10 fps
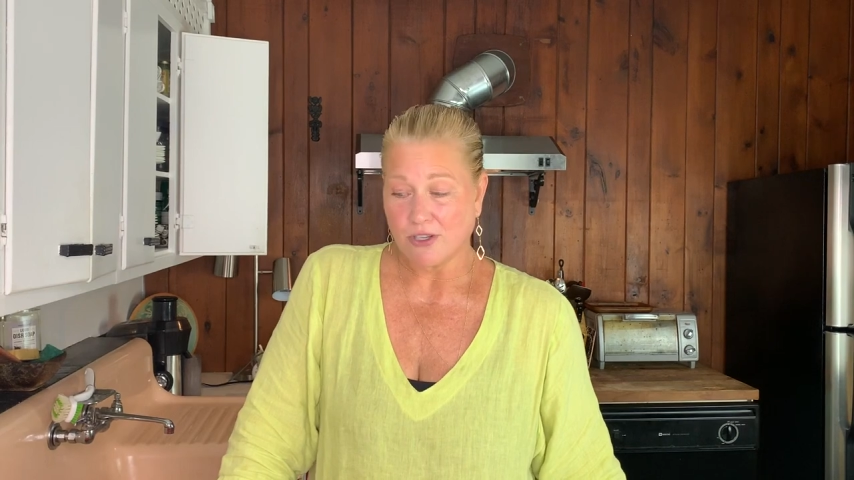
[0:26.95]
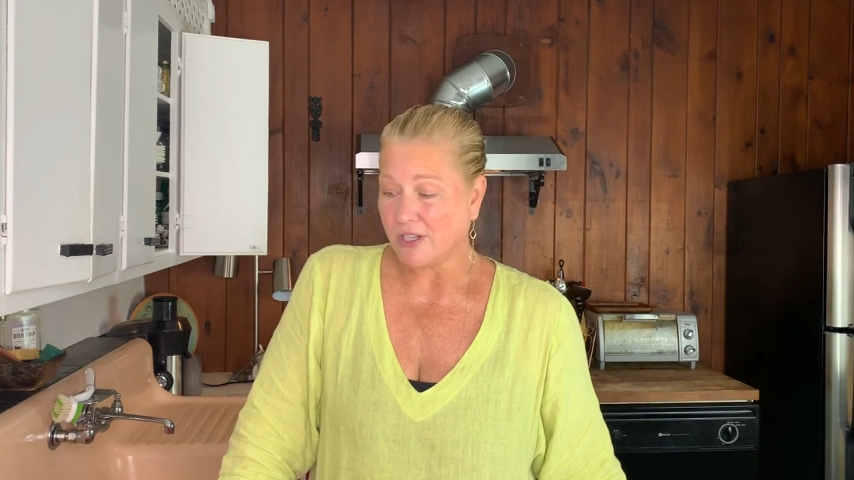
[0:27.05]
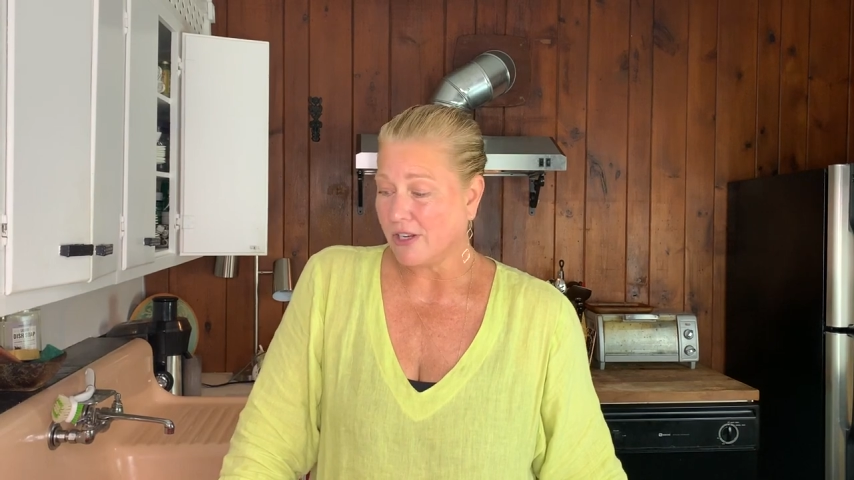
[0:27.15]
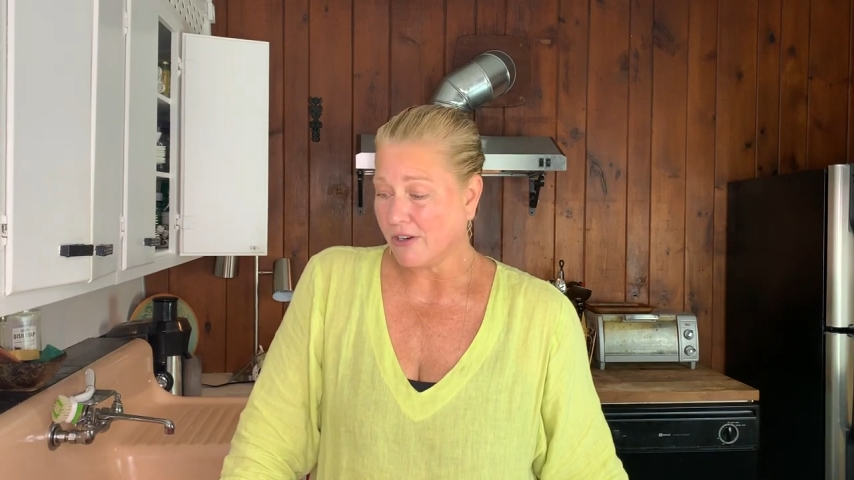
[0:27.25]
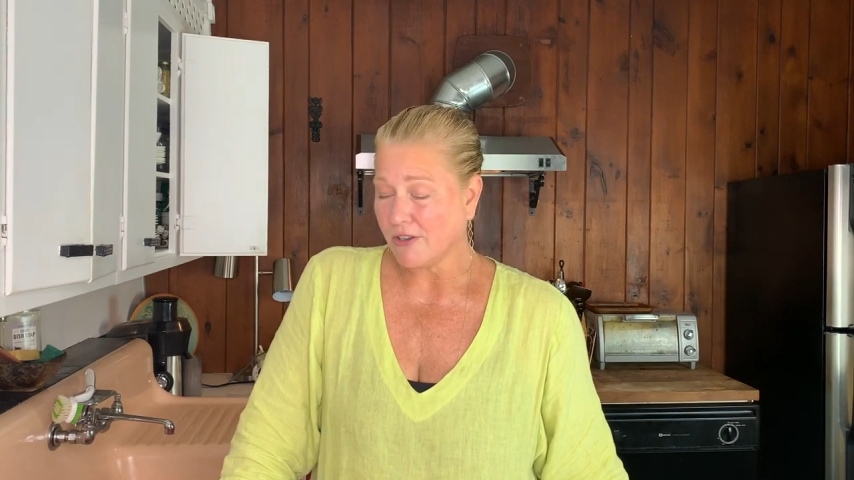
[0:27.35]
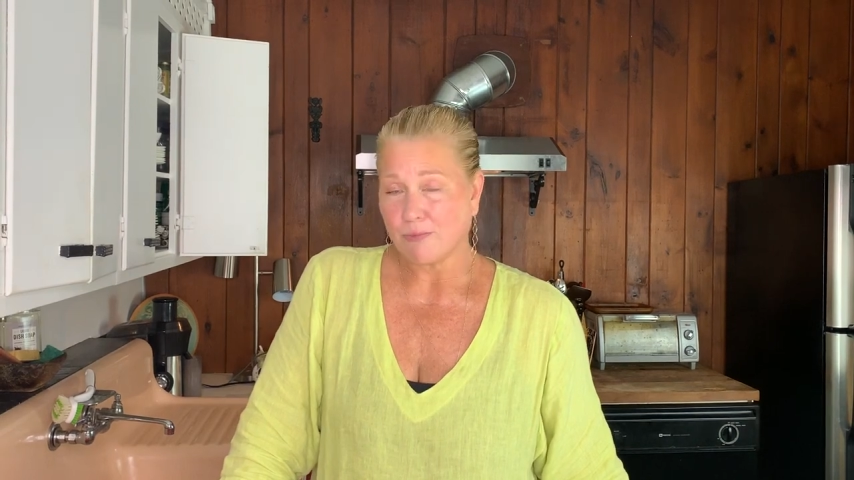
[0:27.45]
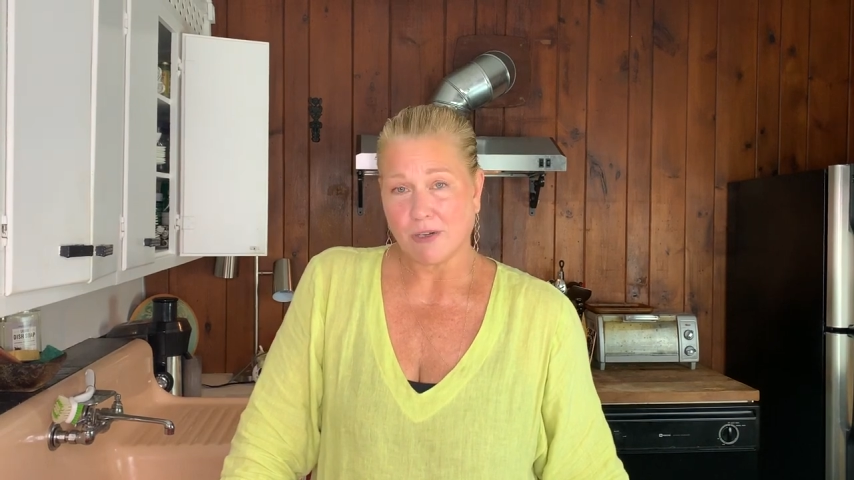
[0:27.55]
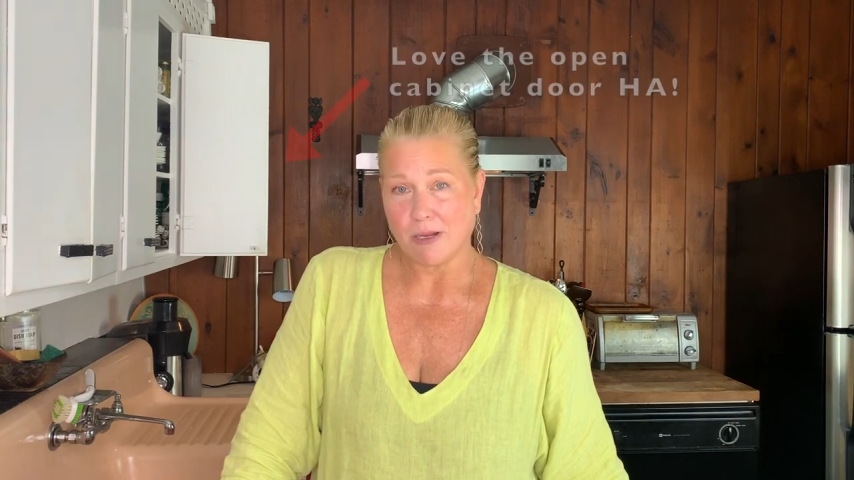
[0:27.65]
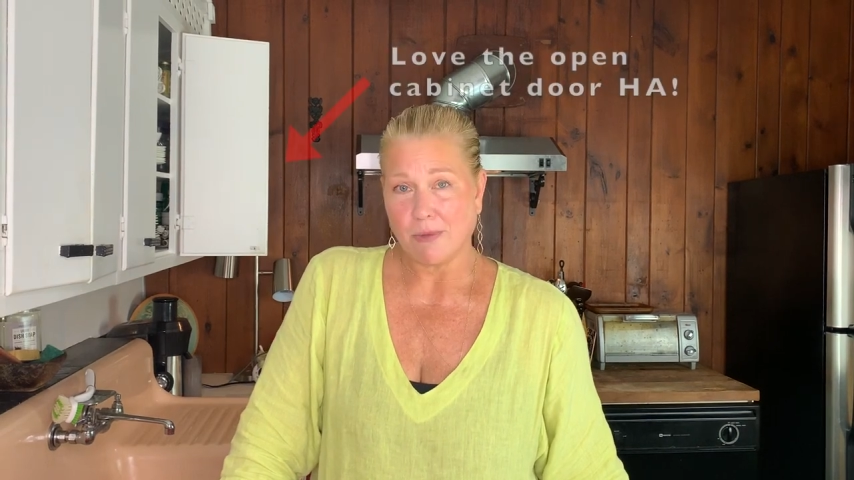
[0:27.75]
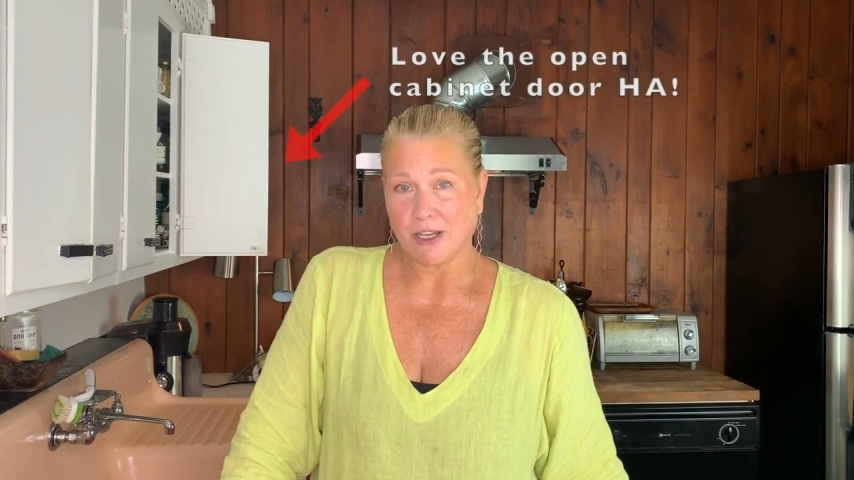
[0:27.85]
to the earth
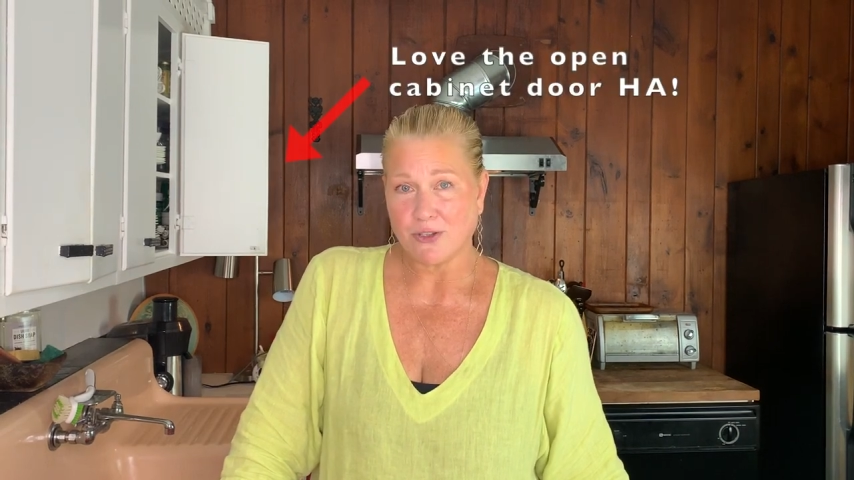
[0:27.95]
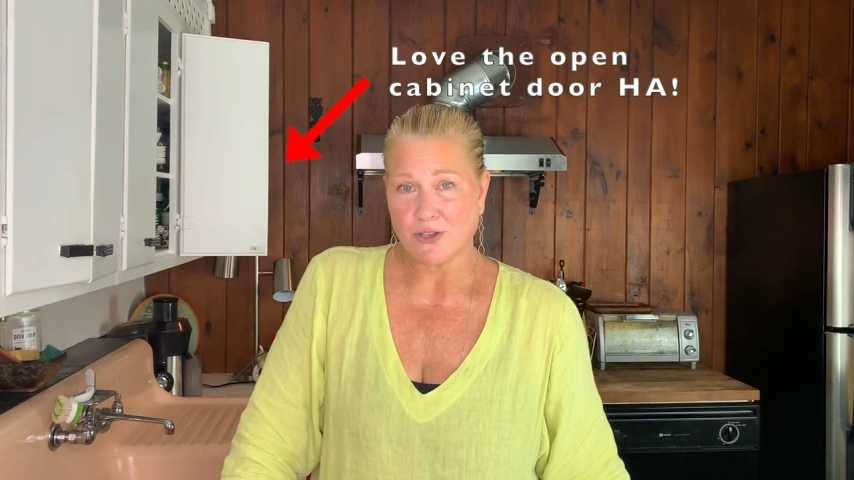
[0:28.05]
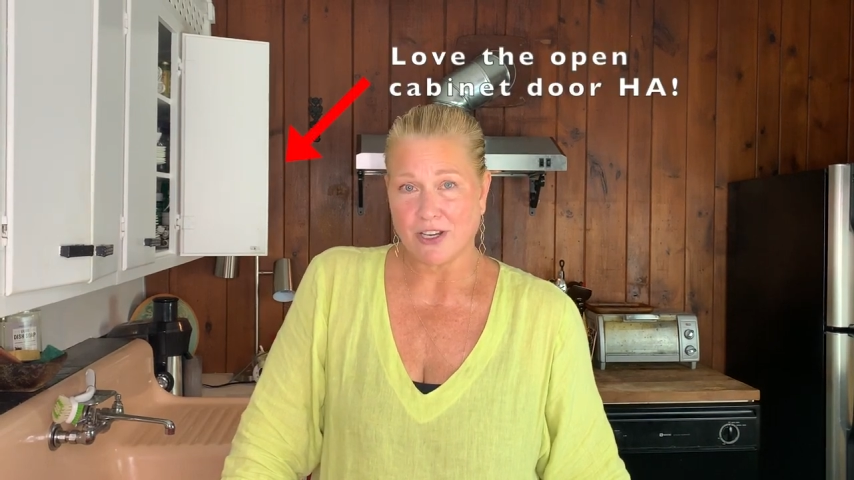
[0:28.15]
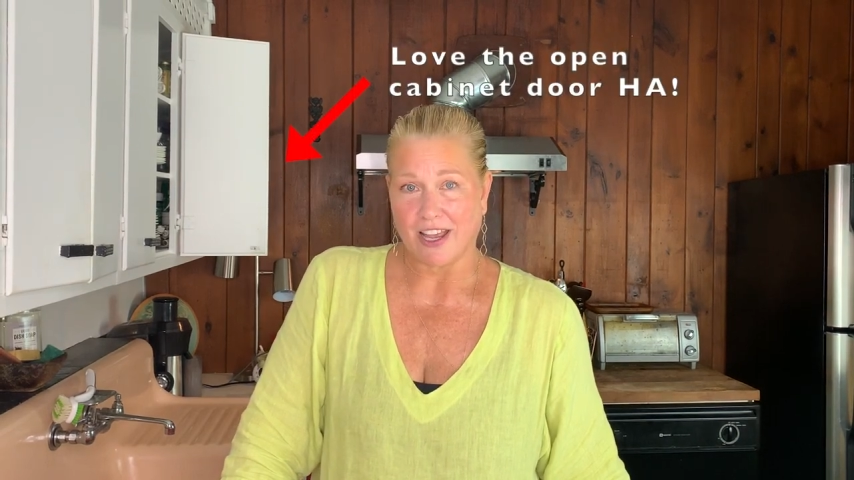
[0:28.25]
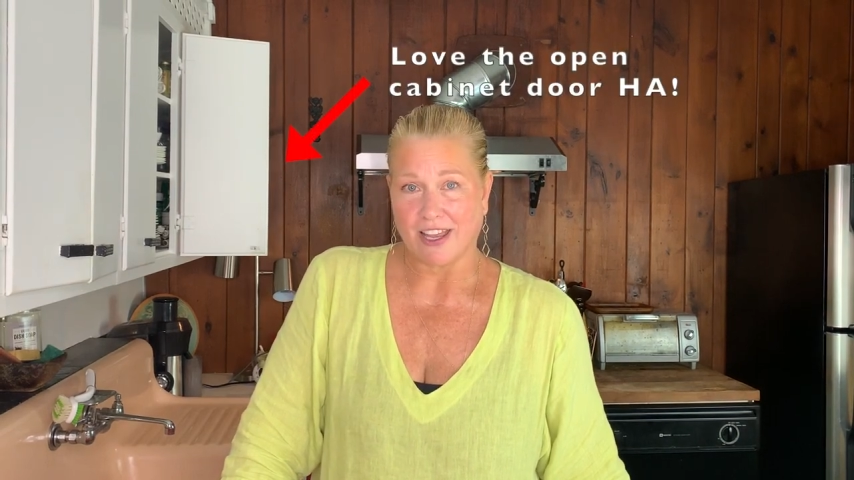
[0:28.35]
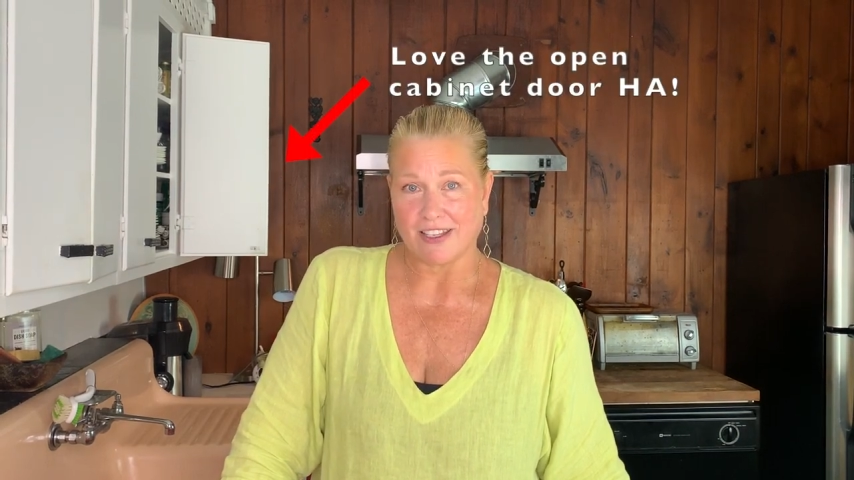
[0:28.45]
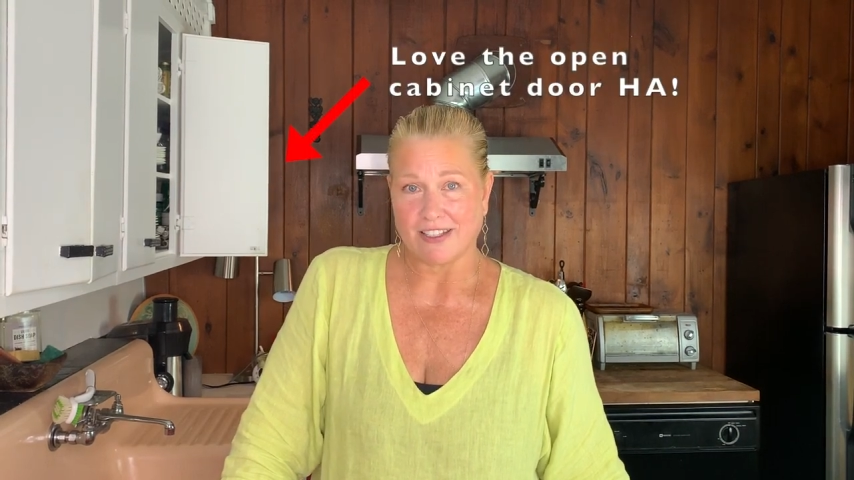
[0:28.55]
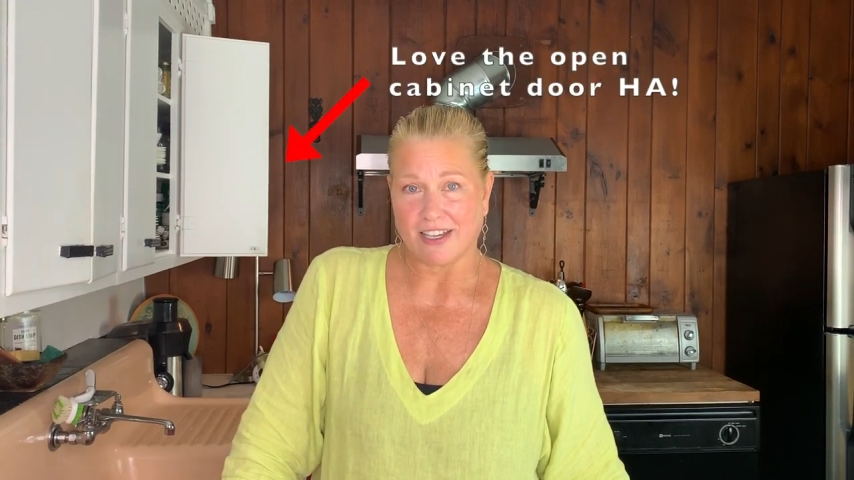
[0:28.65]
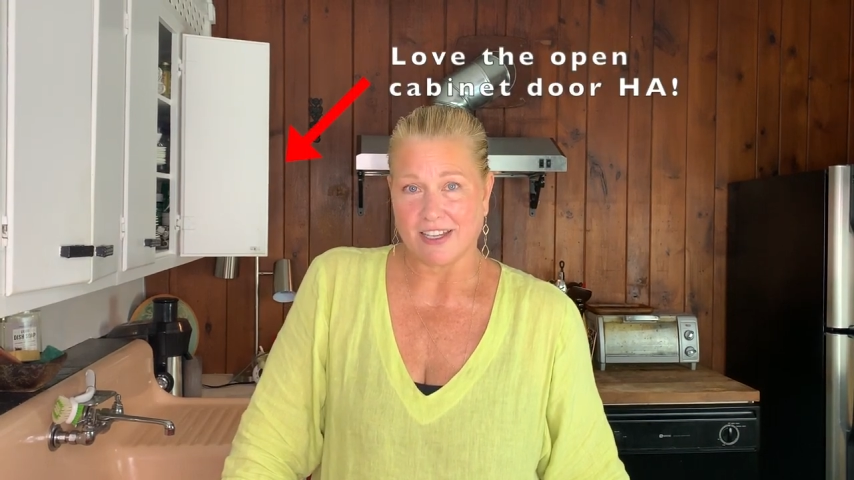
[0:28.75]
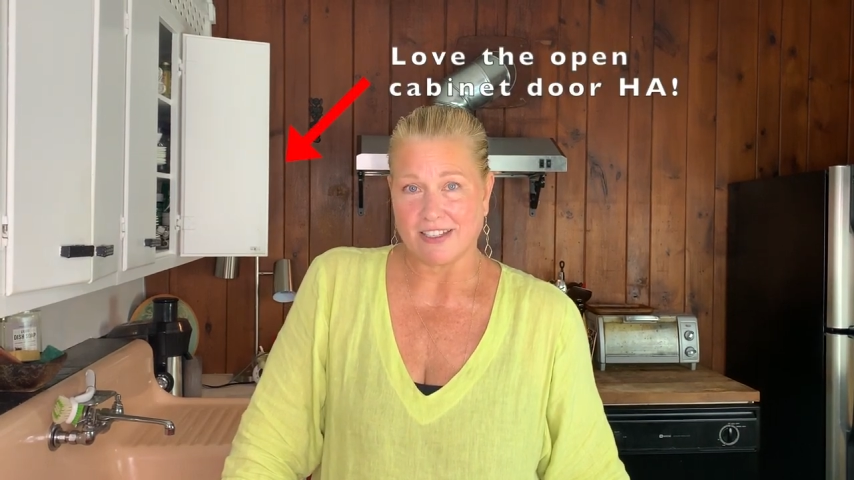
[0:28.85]
pretty much
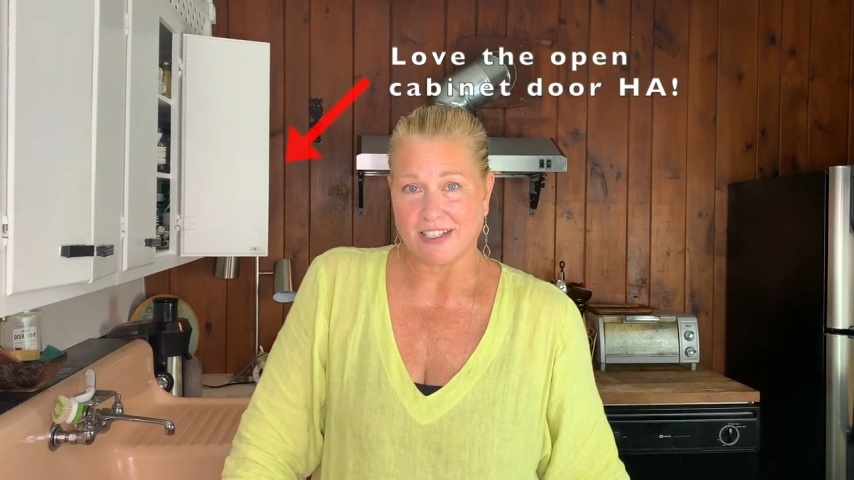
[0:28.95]
and uh,